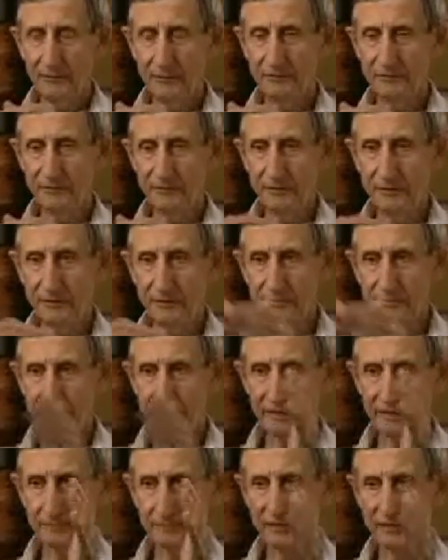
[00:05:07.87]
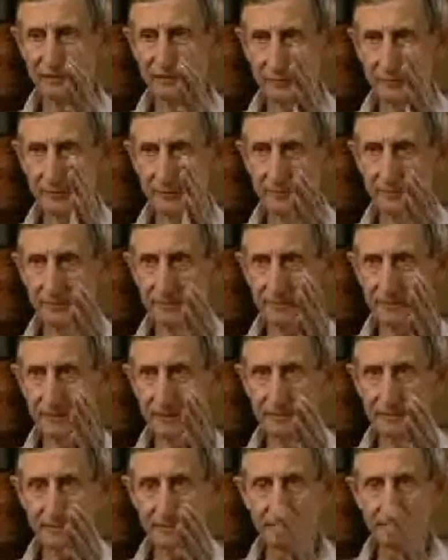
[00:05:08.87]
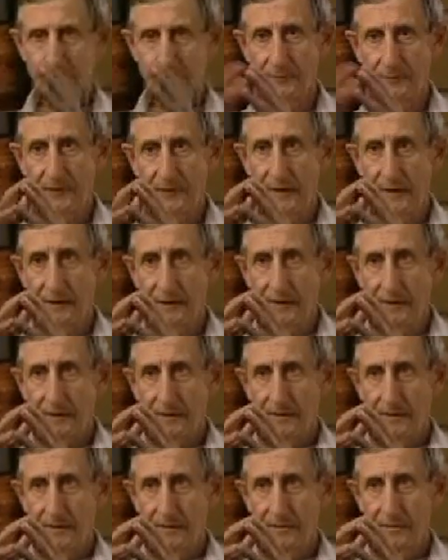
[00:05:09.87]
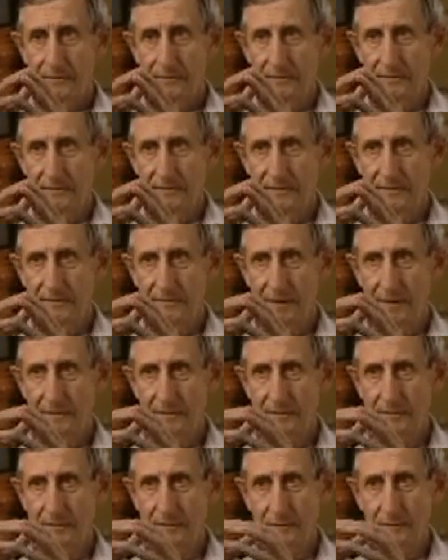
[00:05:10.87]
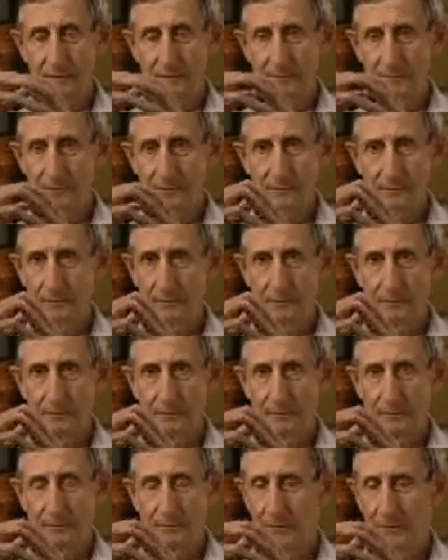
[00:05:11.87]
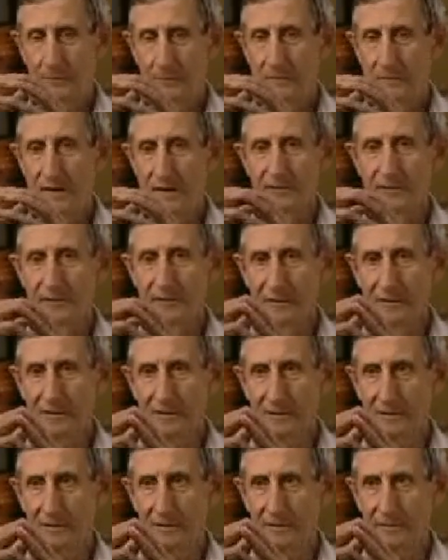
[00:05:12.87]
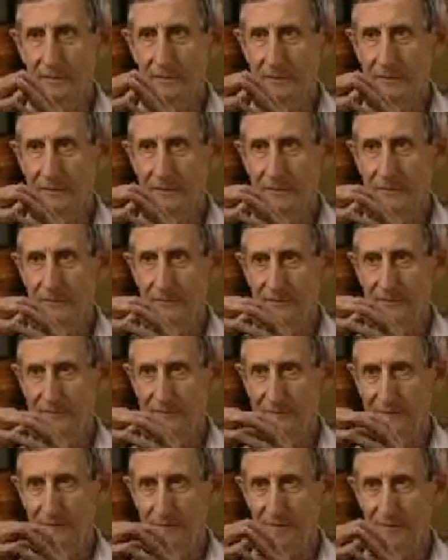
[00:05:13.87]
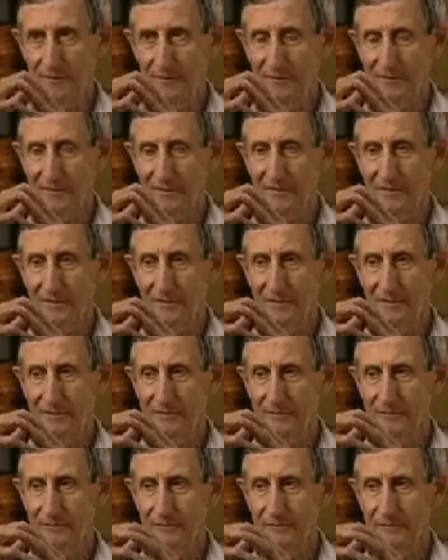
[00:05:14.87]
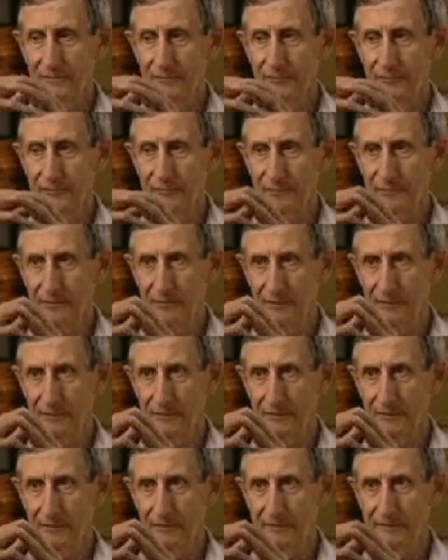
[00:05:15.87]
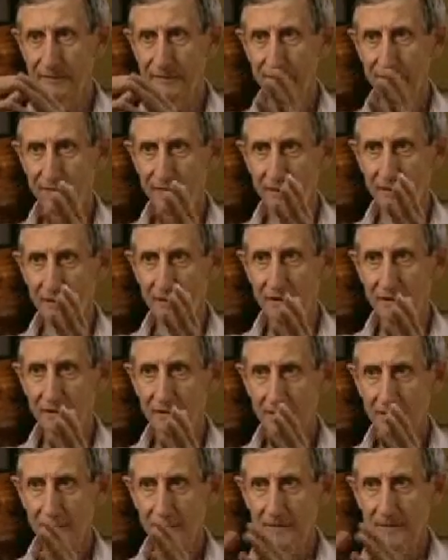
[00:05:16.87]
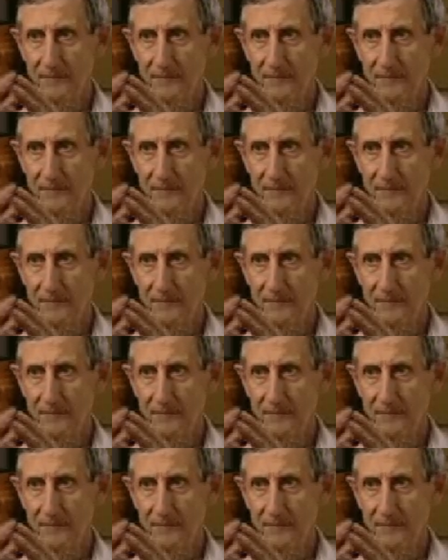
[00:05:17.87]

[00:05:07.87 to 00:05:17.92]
So it's a very direct measurement of the flux. And this has had amazingly little notice. I mean, I think it's a revolution in the whole state of the art.